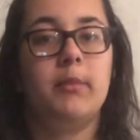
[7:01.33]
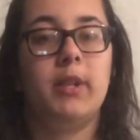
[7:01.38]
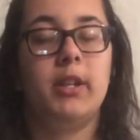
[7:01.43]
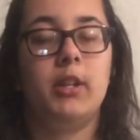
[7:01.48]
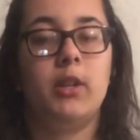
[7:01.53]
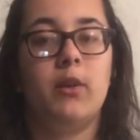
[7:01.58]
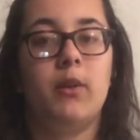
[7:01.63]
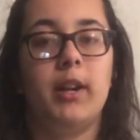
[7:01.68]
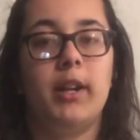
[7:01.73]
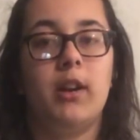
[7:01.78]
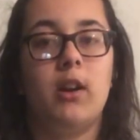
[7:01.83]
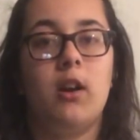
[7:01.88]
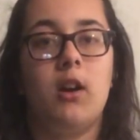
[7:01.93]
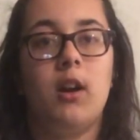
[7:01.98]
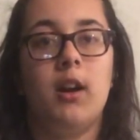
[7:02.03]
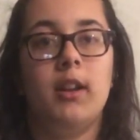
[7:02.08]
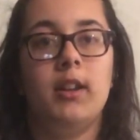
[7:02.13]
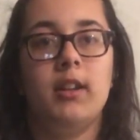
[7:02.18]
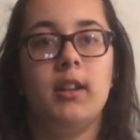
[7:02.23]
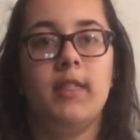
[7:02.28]
been going
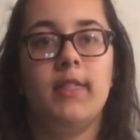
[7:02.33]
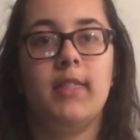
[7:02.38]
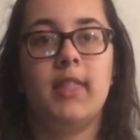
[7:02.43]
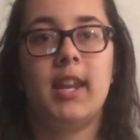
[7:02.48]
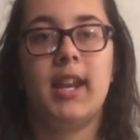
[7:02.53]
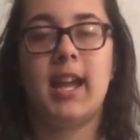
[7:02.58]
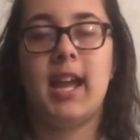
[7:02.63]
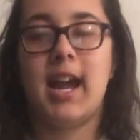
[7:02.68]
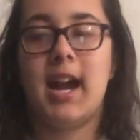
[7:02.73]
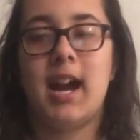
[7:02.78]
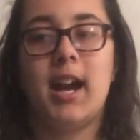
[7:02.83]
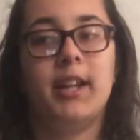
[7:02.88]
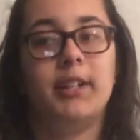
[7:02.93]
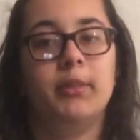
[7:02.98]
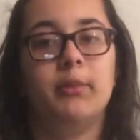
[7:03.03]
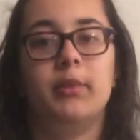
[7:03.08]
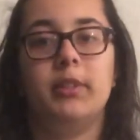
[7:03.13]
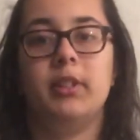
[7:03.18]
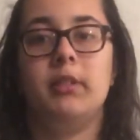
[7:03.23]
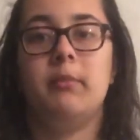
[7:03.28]
on that I
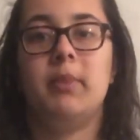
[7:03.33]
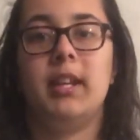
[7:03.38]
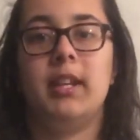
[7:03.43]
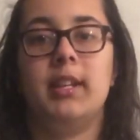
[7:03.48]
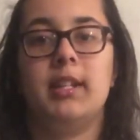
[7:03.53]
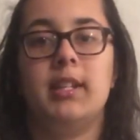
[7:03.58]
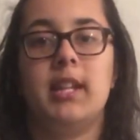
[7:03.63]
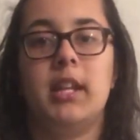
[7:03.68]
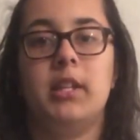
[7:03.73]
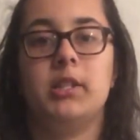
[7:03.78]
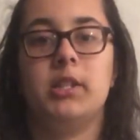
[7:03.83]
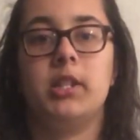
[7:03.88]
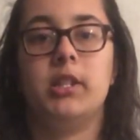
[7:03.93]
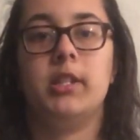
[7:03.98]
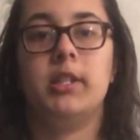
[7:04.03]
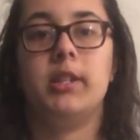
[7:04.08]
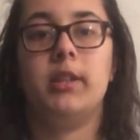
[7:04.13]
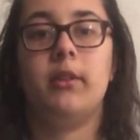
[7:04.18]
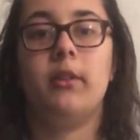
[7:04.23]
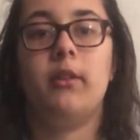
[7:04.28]
hadn't really paid attention
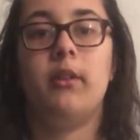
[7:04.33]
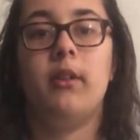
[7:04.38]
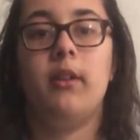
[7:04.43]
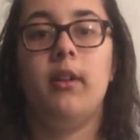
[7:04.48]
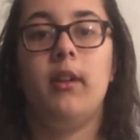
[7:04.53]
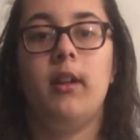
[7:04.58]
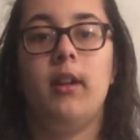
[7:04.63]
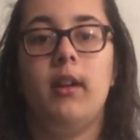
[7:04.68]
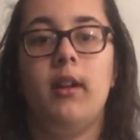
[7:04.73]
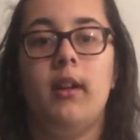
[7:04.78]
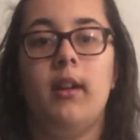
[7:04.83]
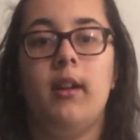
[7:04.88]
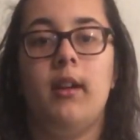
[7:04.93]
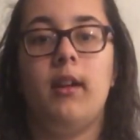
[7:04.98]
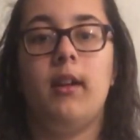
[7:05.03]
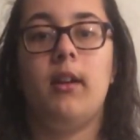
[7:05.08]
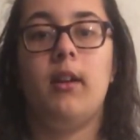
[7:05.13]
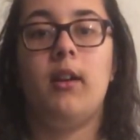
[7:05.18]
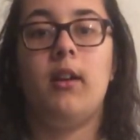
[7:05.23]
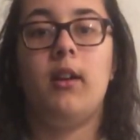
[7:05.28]
to.
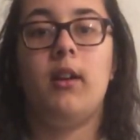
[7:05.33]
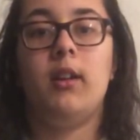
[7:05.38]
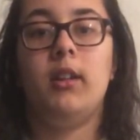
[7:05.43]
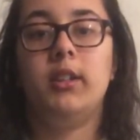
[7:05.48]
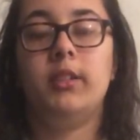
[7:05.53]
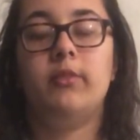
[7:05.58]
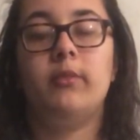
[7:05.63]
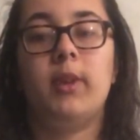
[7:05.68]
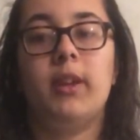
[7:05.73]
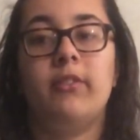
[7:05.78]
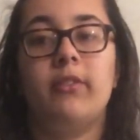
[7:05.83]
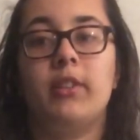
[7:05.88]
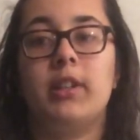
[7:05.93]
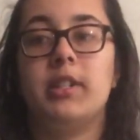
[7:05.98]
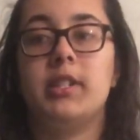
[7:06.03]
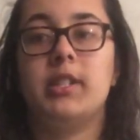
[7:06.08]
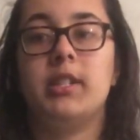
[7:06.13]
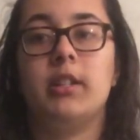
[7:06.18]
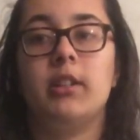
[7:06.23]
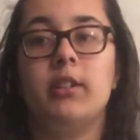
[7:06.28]
All of my
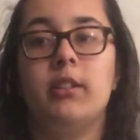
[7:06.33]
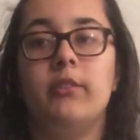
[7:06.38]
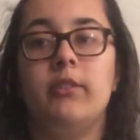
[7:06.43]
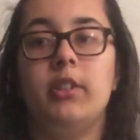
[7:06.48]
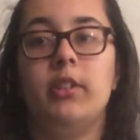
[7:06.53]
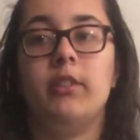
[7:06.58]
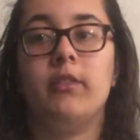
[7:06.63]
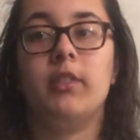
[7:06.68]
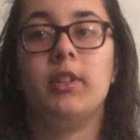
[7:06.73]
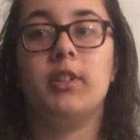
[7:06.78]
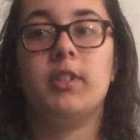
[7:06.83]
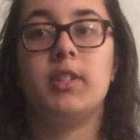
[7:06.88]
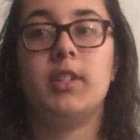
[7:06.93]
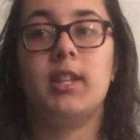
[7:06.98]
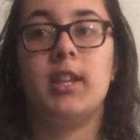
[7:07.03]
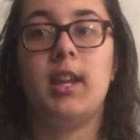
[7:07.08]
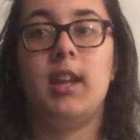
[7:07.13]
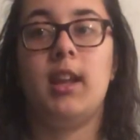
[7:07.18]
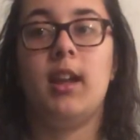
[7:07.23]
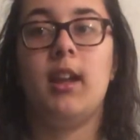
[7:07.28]
first year of
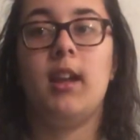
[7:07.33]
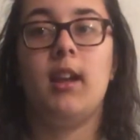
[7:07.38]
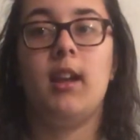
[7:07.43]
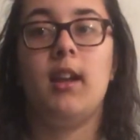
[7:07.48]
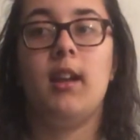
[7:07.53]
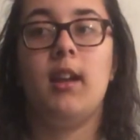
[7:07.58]
university,